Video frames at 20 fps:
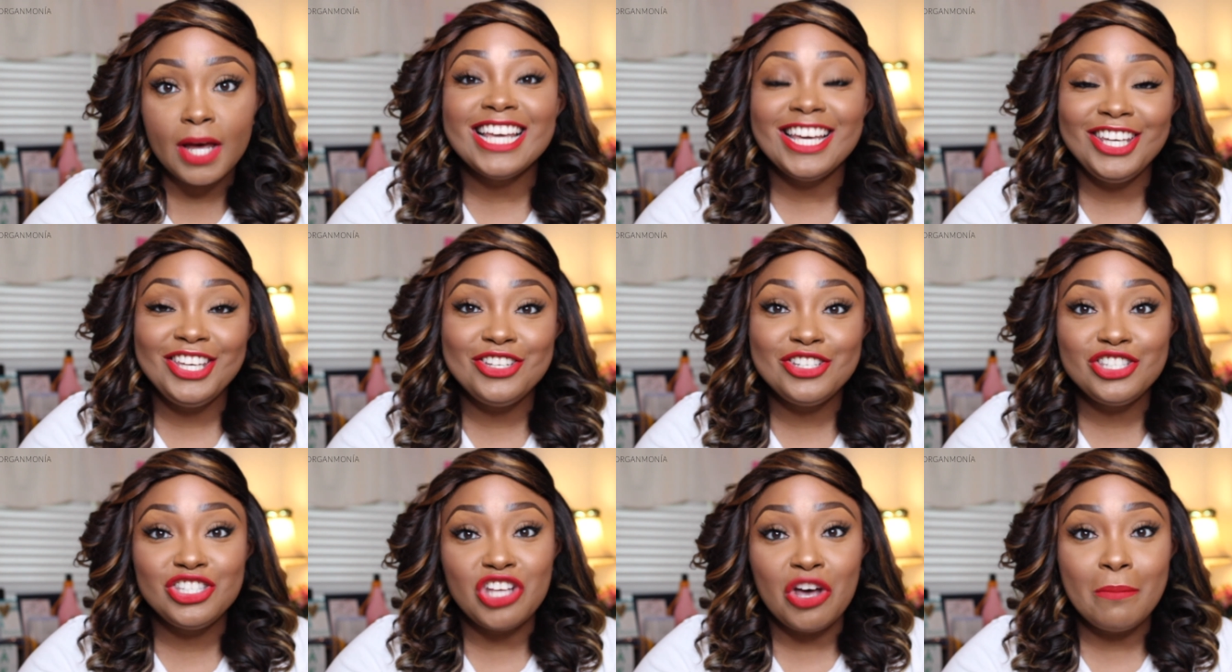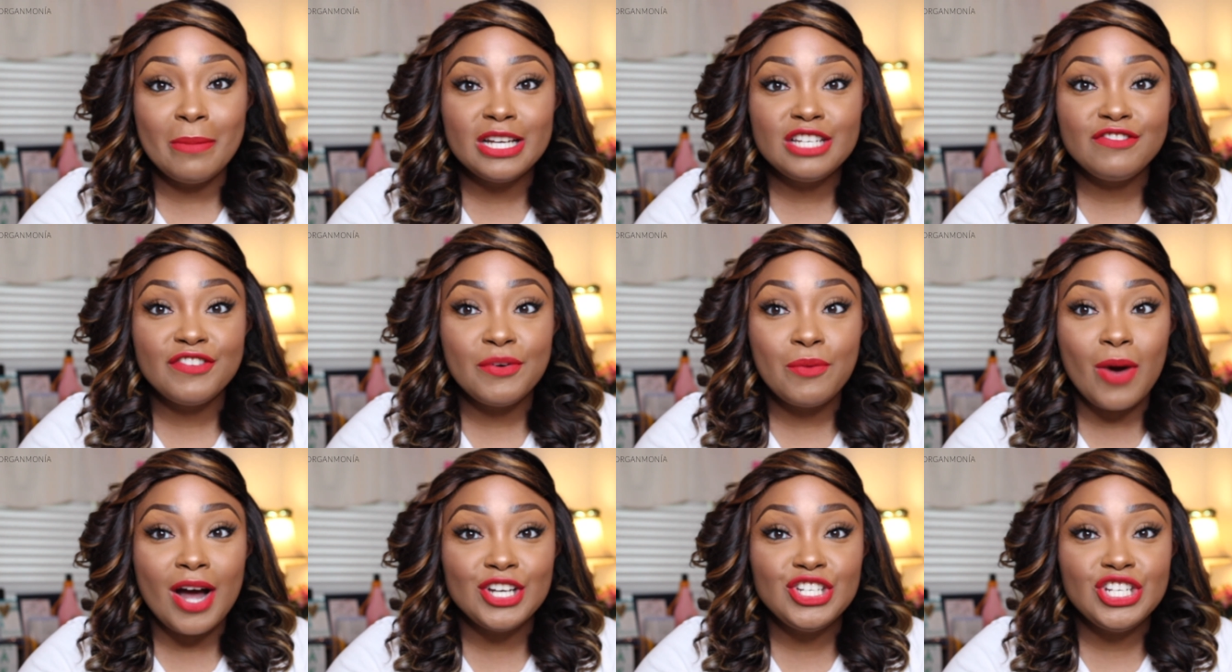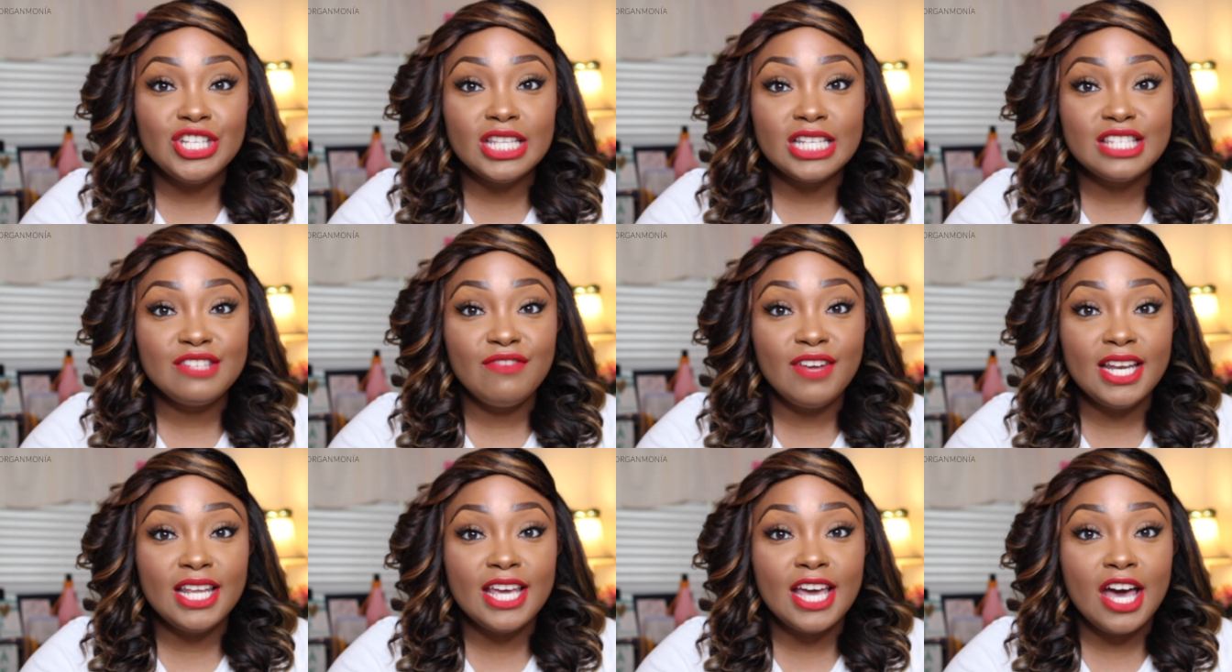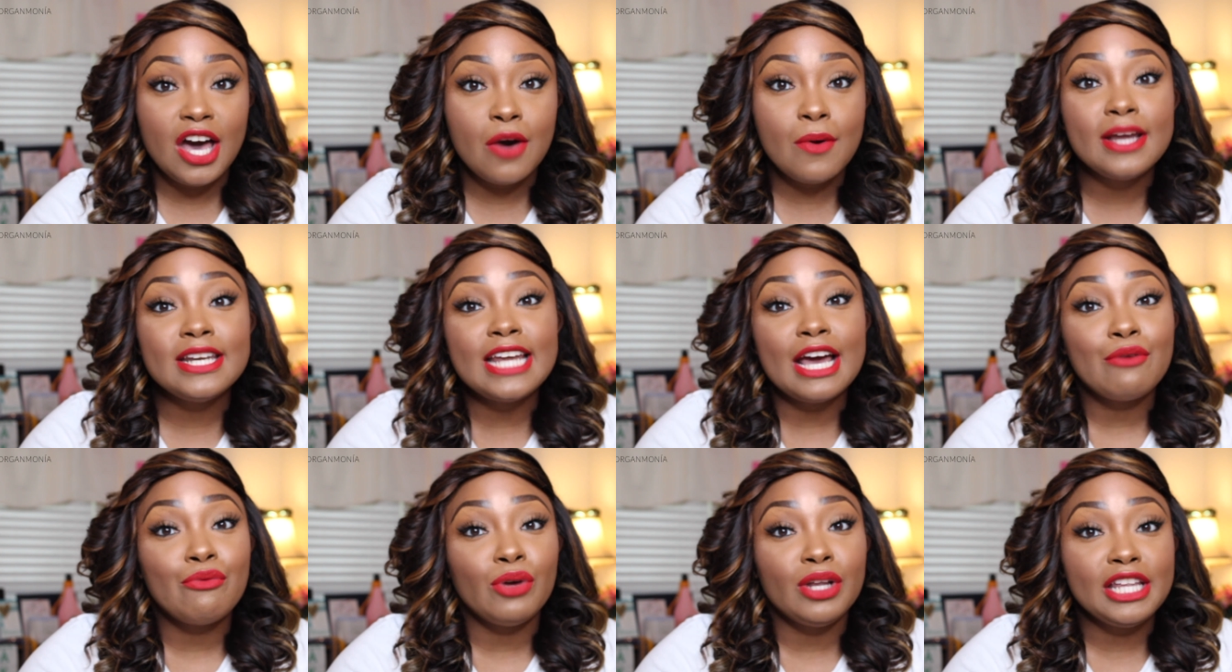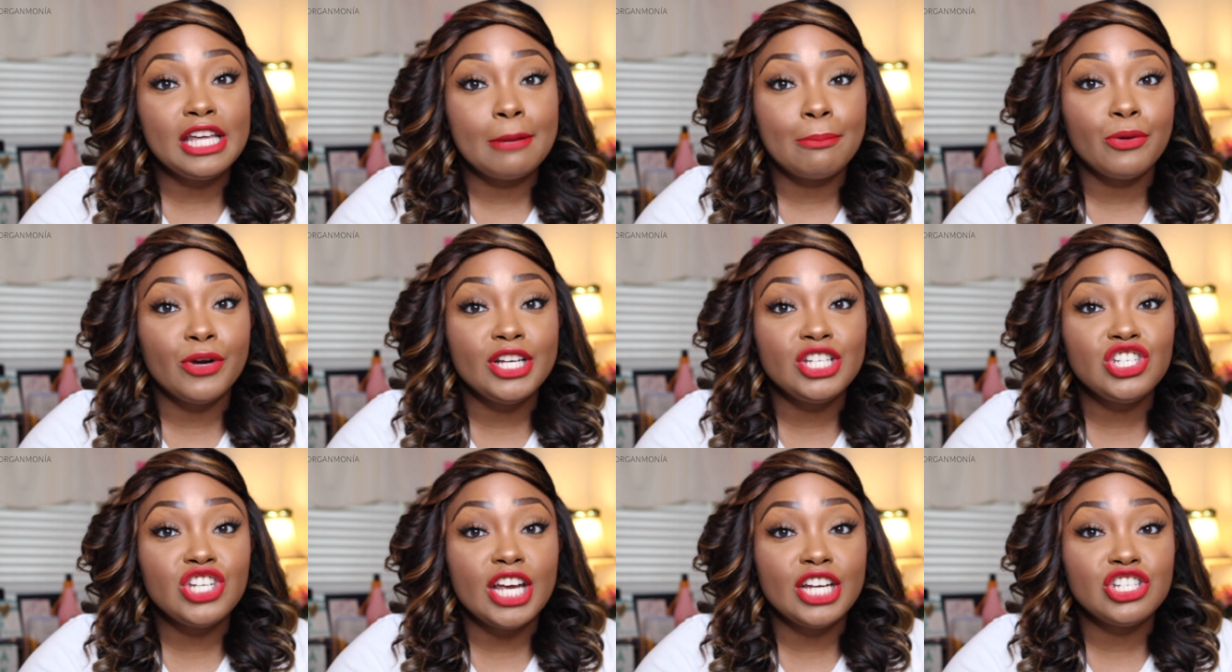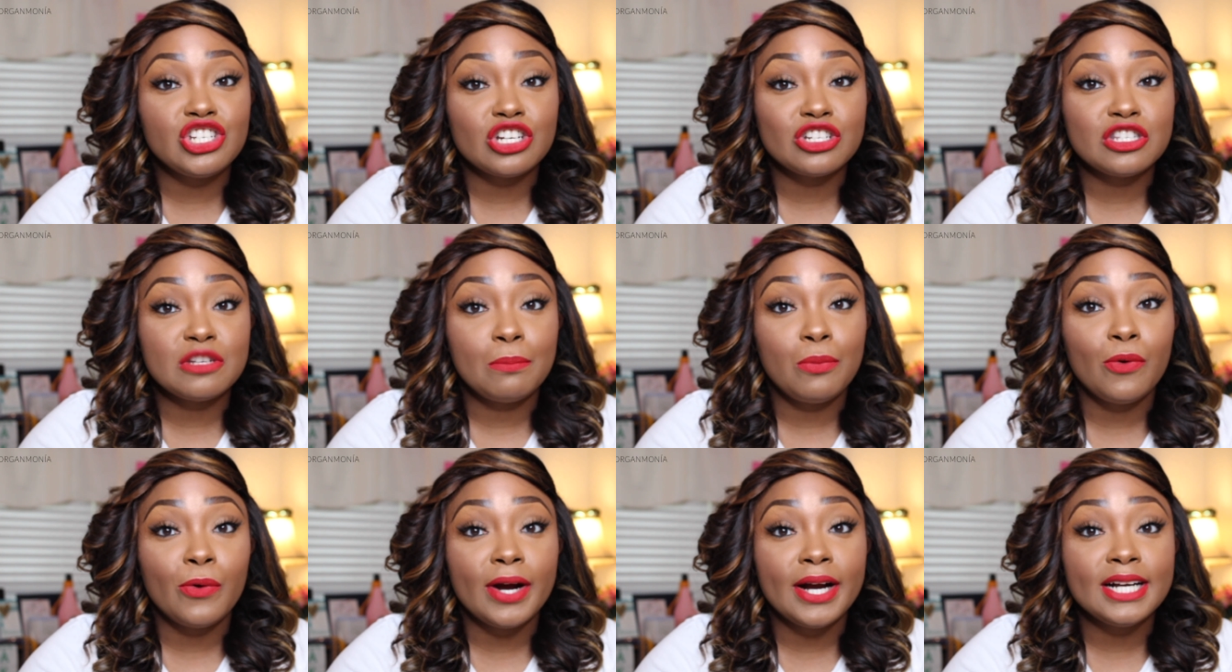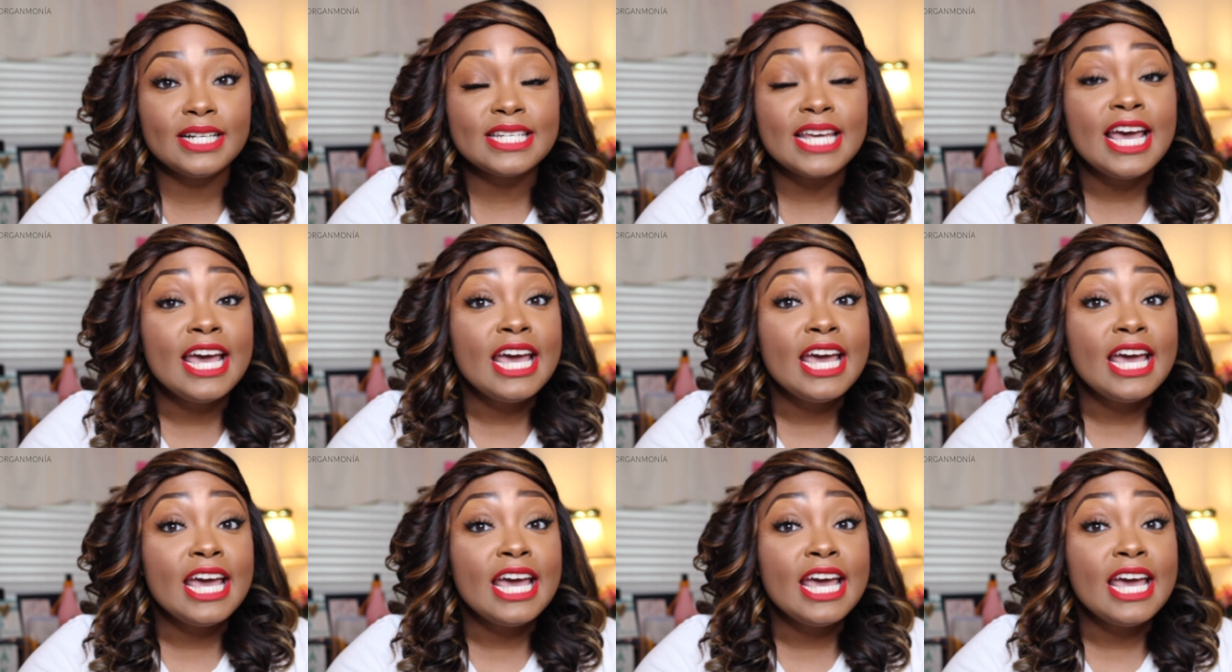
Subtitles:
Thank you so much for watching this video, and I really appreciate your support.